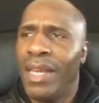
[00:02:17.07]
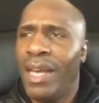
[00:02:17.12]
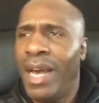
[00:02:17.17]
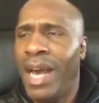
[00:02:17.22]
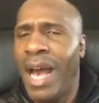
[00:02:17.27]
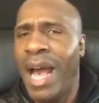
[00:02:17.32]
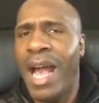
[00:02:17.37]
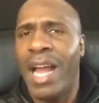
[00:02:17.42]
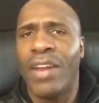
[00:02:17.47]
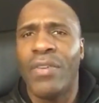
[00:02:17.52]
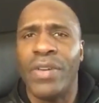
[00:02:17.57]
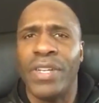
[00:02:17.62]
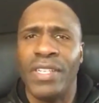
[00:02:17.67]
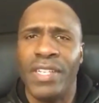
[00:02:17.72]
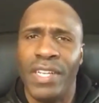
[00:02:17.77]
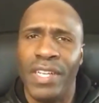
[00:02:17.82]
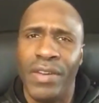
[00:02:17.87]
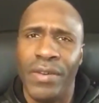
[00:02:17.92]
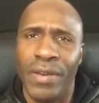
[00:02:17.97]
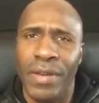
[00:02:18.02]
high
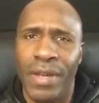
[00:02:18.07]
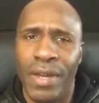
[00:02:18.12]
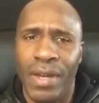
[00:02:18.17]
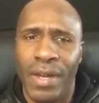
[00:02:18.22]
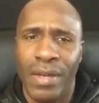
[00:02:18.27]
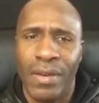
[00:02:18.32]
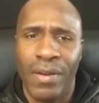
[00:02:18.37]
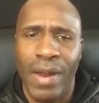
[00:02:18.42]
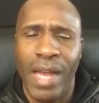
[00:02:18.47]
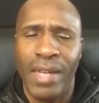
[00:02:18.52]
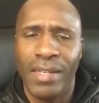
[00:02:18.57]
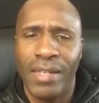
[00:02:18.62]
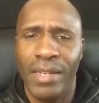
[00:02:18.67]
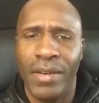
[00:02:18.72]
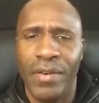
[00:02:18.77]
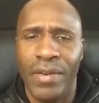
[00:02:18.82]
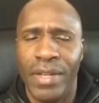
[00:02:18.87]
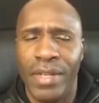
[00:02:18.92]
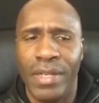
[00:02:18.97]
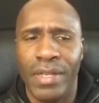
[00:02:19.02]
criteria, uh,
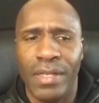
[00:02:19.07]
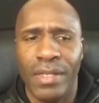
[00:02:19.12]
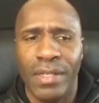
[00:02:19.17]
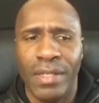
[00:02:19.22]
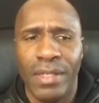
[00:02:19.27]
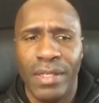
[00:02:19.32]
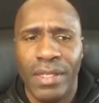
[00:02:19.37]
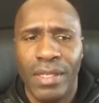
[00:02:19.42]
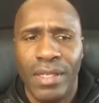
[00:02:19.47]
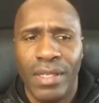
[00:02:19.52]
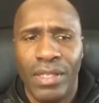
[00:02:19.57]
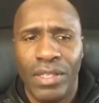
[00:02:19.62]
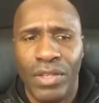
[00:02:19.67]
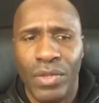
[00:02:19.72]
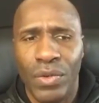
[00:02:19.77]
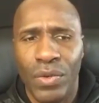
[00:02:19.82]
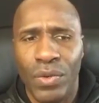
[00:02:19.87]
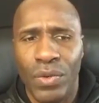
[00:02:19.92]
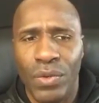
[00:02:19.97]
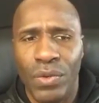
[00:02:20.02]
criteria
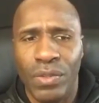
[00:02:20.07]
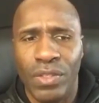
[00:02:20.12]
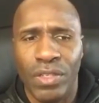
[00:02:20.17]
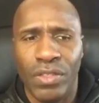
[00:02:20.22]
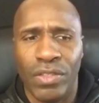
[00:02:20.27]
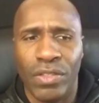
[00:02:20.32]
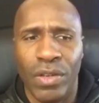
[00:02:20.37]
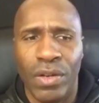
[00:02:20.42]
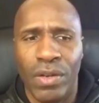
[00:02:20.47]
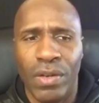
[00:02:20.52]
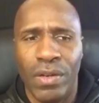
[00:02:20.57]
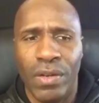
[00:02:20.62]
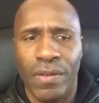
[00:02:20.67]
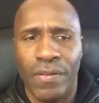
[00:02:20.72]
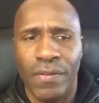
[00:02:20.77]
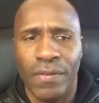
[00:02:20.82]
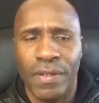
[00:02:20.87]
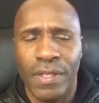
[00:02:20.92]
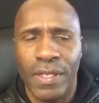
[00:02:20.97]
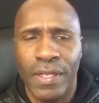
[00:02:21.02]
to to
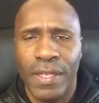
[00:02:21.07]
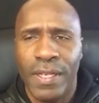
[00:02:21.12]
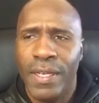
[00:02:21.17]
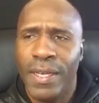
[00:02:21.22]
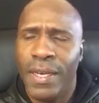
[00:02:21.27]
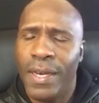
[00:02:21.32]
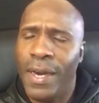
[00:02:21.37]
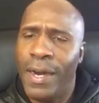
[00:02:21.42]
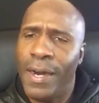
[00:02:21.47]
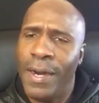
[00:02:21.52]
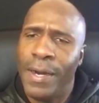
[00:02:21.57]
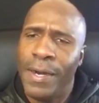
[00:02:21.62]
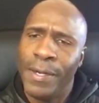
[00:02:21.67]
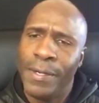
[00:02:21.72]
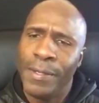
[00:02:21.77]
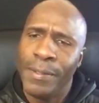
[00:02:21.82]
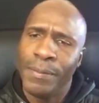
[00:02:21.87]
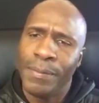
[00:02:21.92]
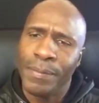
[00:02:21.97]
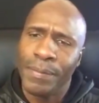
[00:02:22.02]
serve.
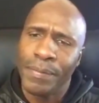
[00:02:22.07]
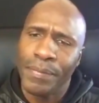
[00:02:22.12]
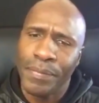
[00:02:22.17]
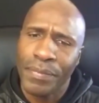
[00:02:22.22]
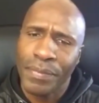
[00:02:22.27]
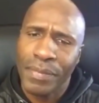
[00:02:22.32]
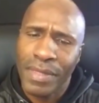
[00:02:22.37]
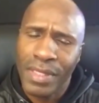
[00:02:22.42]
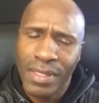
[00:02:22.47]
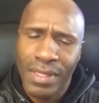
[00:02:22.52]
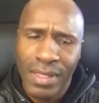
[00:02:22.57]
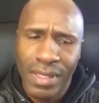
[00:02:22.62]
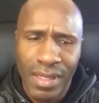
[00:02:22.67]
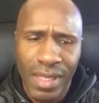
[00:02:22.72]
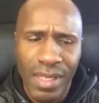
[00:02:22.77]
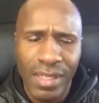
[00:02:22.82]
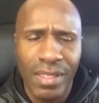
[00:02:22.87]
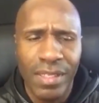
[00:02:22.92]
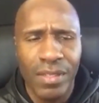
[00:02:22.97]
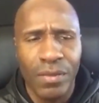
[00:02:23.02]
Um,
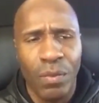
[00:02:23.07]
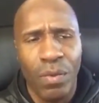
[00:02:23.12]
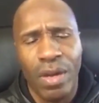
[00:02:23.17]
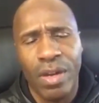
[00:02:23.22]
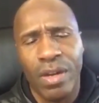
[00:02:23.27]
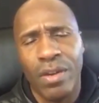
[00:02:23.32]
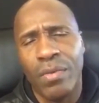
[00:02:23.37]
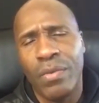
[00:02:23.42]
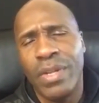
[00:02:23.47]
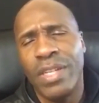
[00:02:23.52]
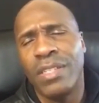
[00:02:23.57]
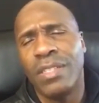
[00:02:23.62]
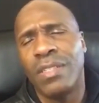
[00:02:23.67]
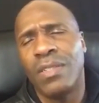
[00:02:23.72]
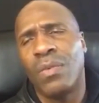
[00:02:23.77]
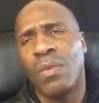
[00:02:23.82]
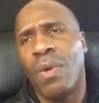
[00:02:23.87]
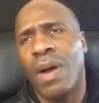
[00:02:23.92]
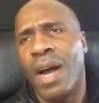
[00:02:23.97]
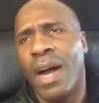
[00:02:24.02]
this is one of the
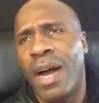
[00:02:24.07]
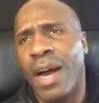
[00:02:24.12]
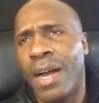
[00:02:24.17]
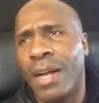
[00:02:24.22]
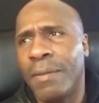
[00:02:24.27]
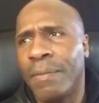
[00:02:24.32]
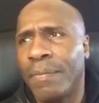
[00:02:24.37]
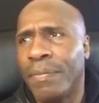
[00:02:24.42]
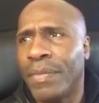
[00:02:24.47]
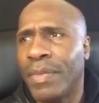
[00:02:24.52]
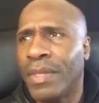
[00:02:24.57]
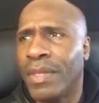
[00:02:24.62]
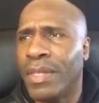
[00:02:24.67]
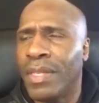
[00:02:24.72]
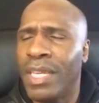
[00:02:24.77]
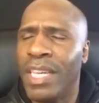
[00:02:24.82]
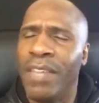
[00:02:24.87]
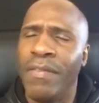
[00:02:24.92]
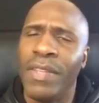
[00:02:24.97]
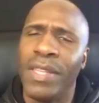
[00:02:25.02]
reasons why
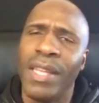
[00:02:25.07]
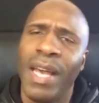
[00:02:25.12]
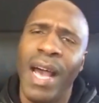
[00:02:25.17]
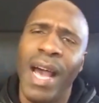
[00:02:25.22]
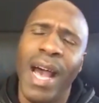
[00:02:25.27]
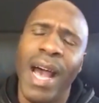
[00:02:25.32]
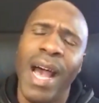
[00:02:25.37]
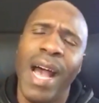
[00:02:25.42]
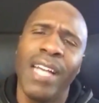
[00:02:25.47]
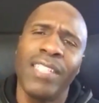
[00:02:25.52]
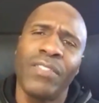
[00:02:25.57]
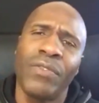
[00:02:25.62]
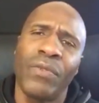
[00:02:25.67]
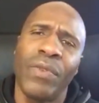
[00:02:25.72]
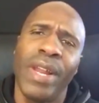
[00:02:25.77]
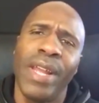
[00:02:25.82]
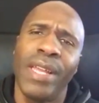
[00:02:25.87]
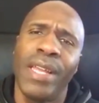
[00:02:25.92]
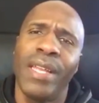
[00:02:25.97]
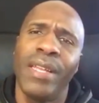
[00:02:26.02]
even the highest
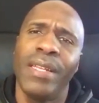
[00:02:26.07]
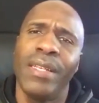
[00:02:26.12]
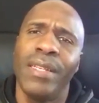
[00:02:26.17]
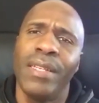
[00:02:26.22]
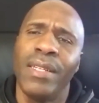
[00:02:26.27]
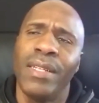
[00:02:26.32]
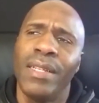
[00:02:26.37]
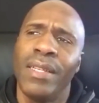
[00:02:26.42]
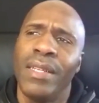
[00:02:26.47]
ranking